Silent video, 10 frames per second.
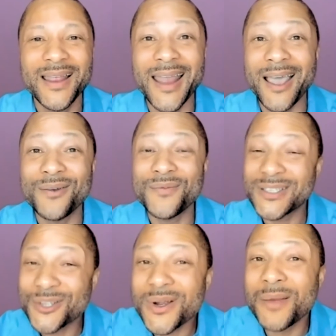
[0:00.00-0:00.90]
Now,
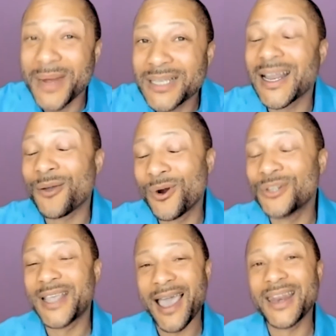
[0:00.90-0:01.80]
Ventura, much like
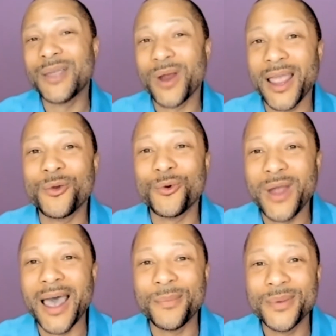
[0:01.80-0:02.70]
Orange County, where I
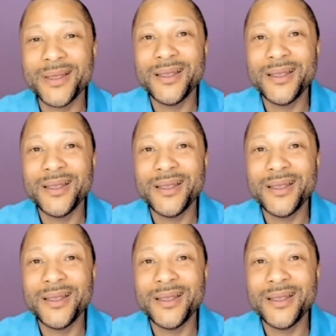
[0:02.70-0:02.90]
grew up,